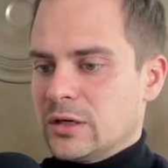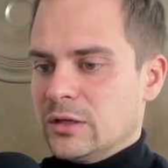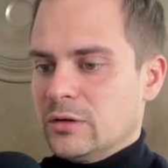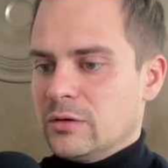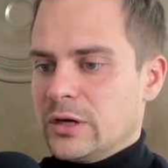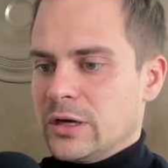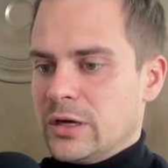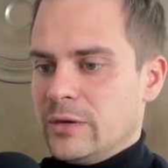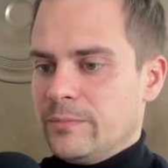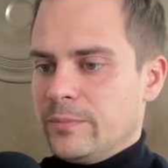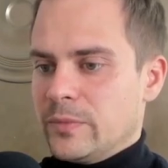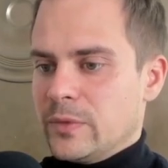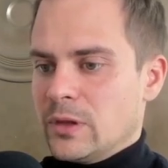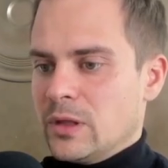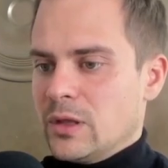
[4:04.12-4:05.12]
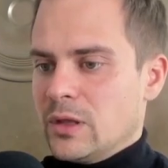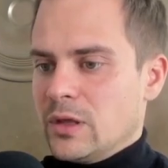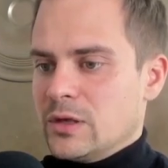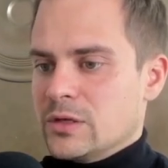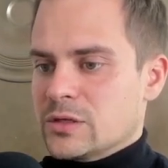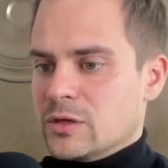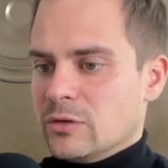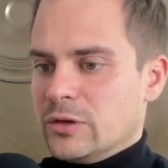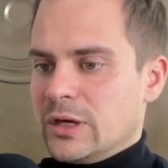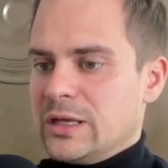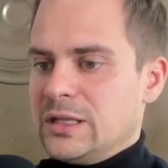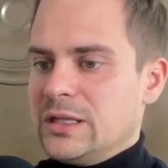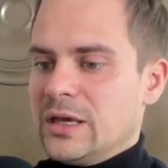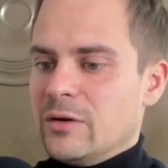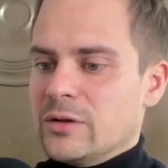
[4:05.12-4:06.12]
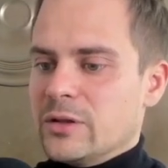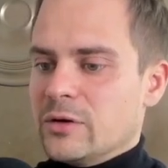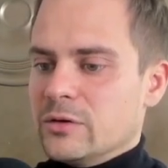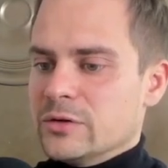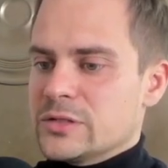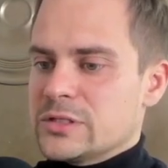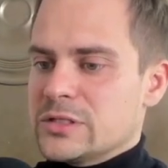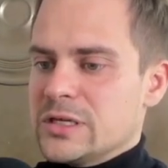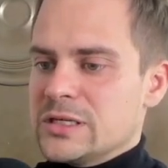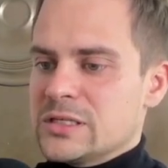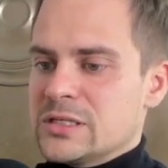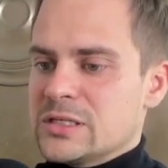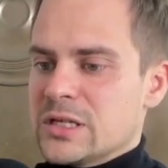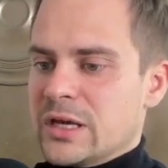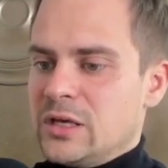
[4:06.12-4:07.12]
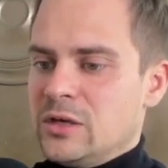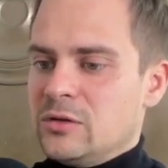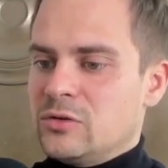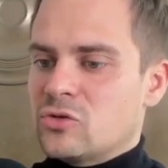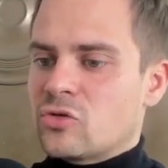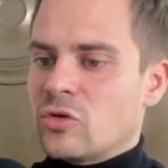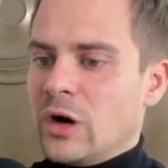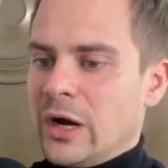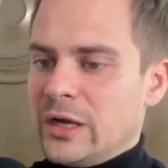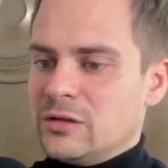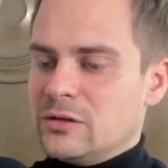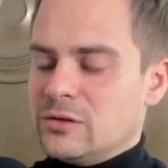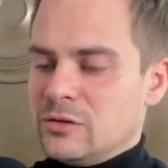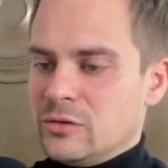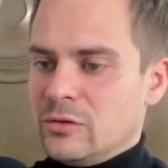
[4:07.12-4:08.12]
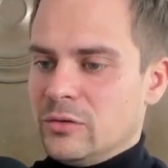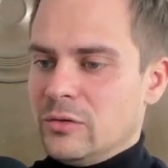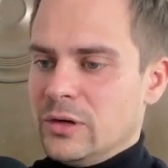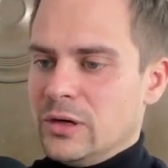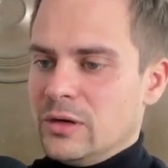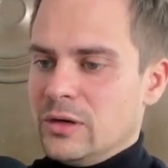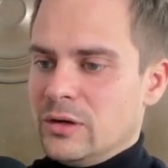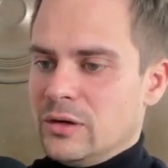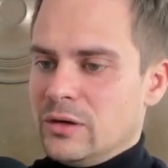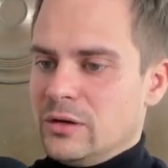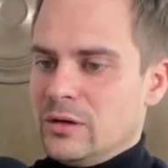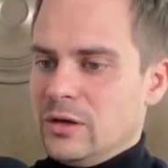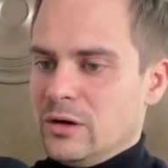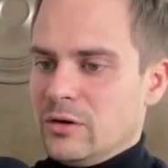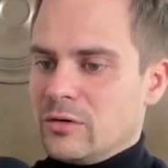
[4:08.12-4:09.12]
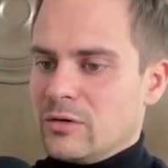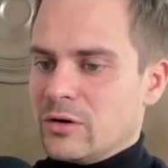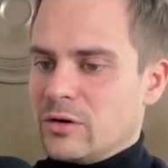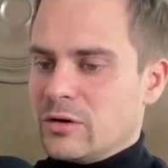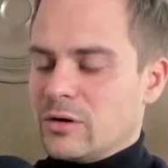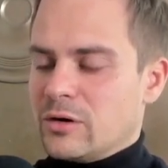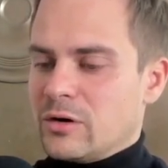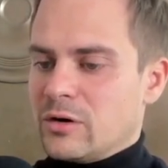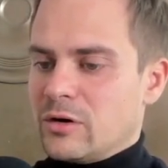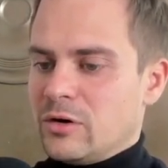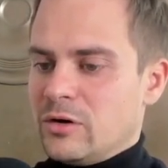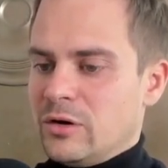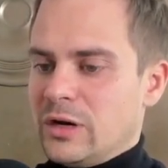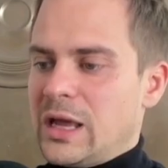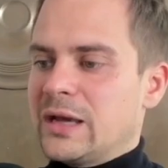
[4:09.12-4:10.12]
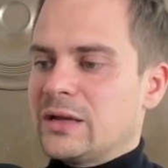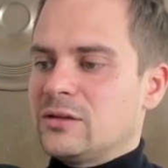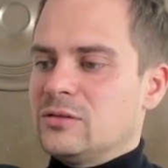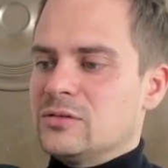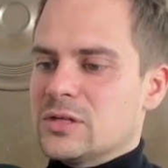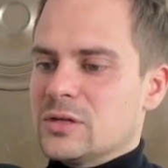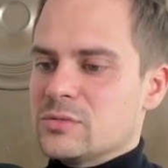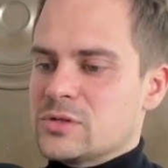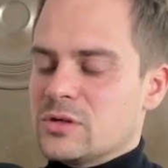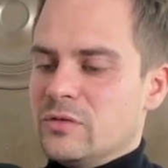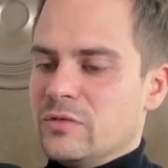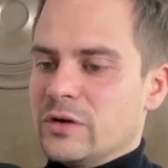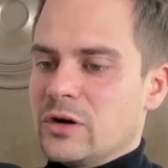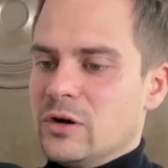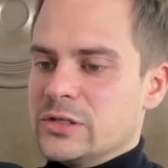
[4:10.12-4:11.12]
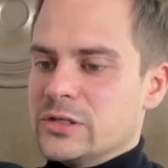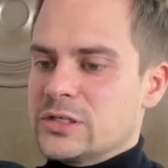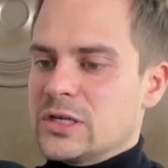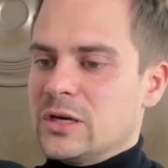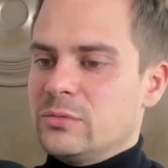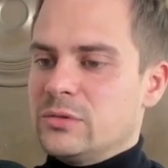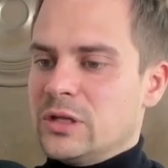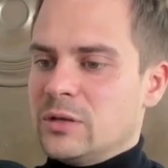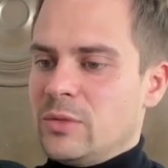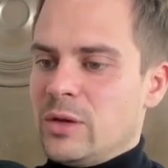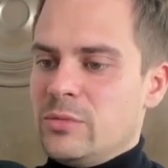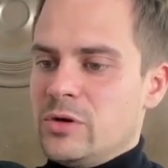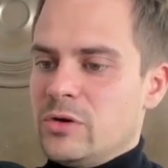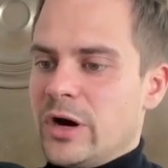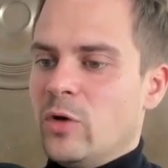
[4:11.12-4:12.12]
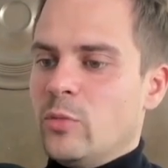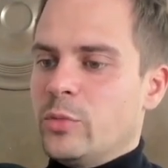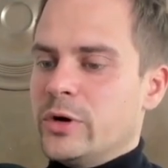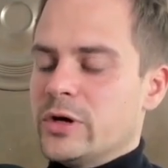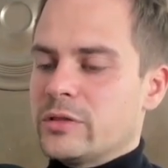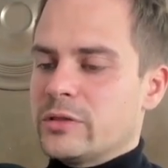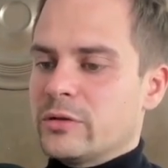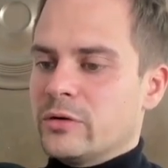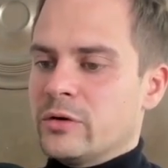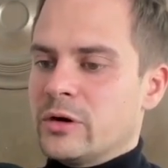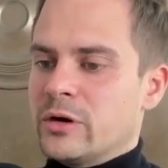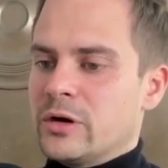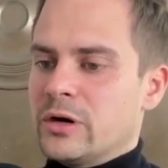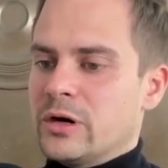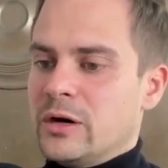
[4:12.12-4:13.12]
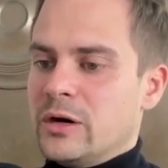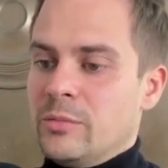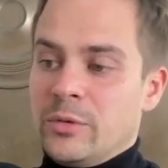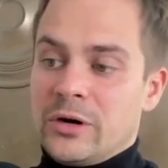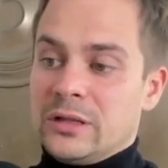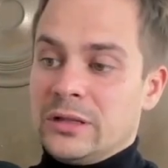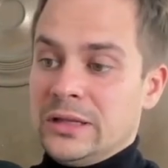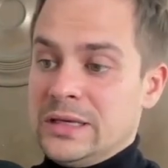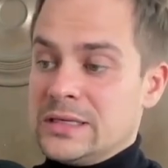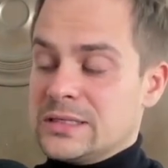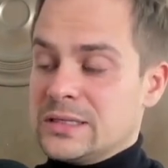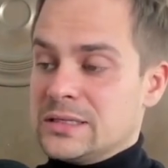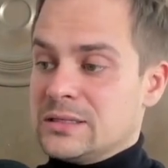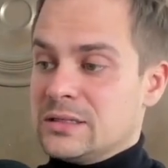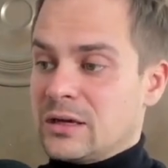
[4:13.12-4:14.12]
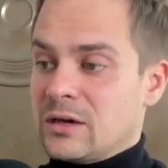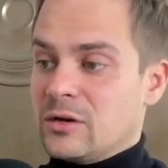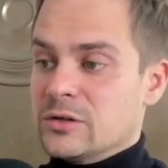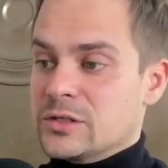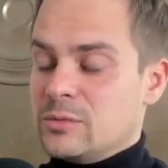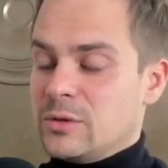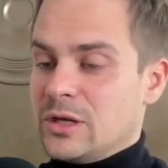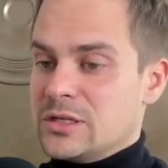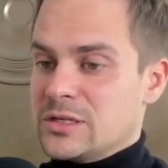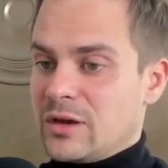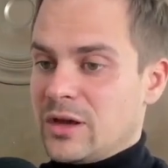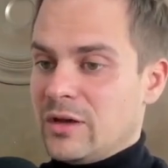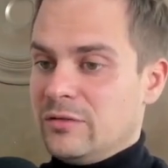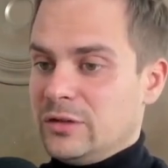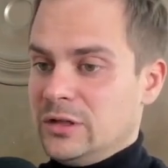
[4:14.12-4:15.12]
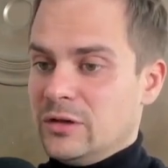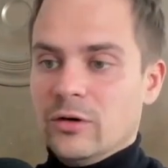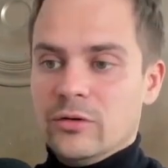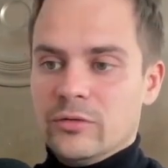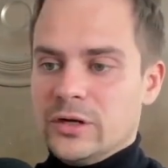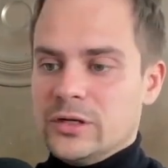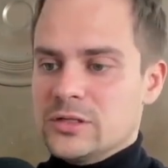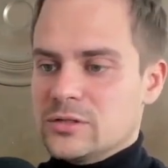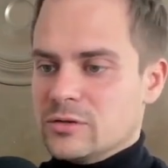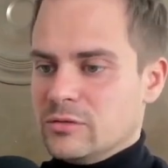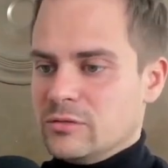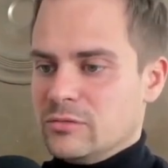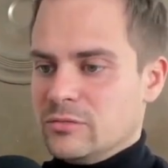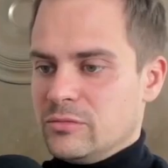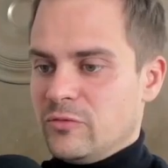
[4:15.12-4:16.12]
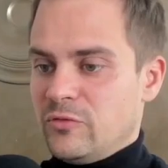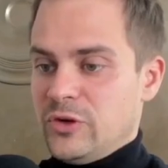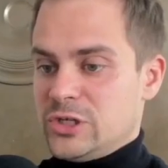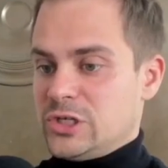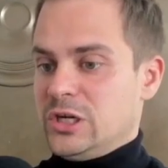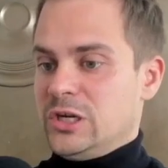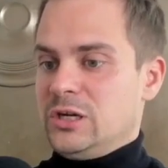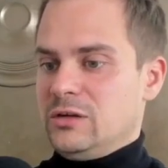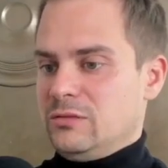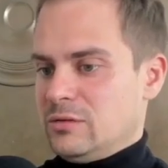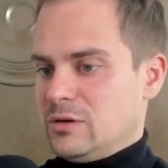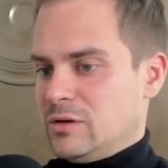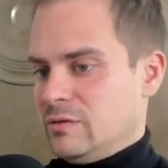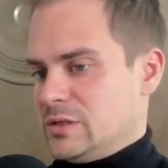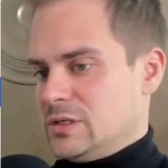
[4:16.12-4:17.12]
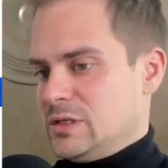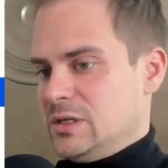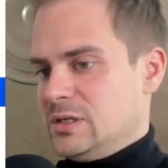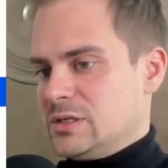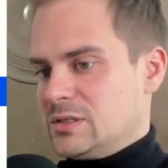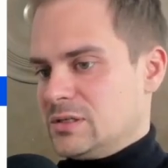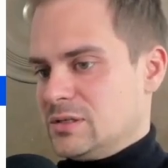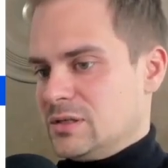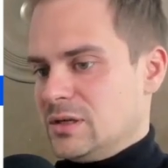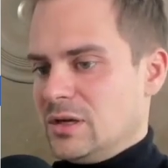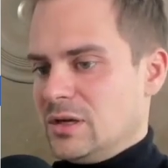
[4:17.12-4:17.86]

look at them. So the idea with all those things is like you try to connect to some sort of a concept that maybe you help with, or but at least the concept that is heavily known, right? So phishing obviously is